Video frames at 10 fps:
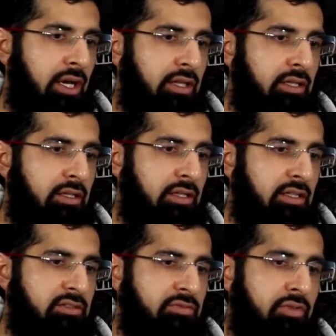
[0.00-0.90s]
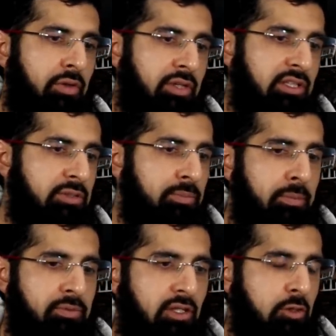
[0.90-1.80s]
And then it's very easy,
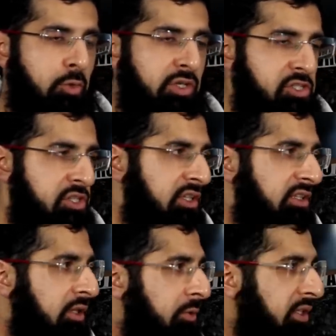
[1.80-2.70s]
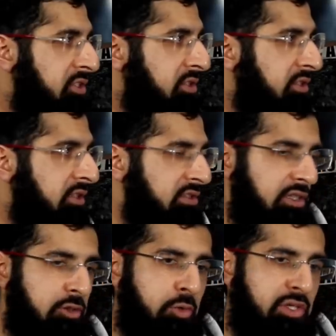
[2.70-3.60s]
people start questioning their religion, they
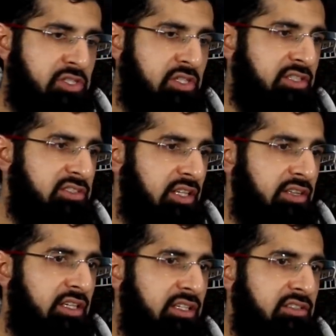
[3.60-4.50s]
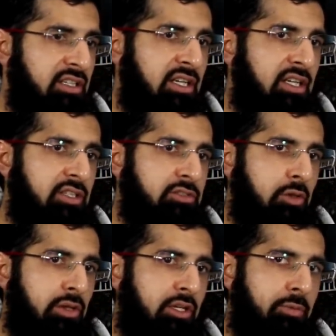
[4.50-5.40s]
start questioning certain things.
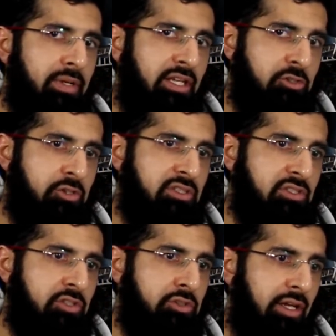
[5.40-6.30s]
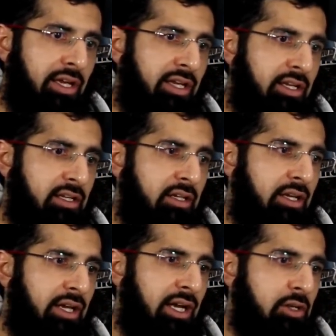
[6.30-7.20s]
So it'll be interesting to hear
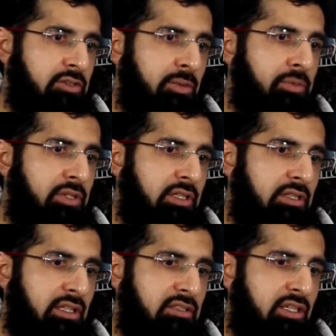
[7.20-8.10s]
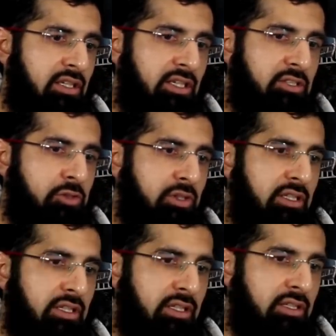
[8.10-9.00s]
how somebody that's
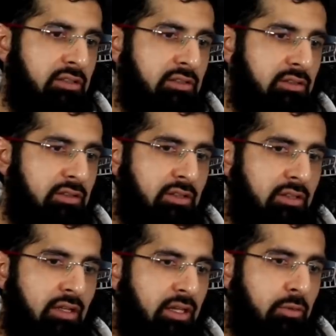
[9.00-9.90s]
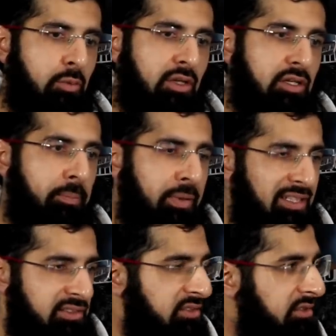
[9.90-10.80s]
literally in like one of the
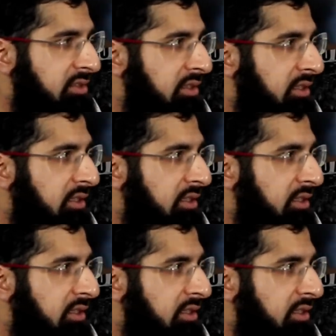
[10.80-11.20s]
pits,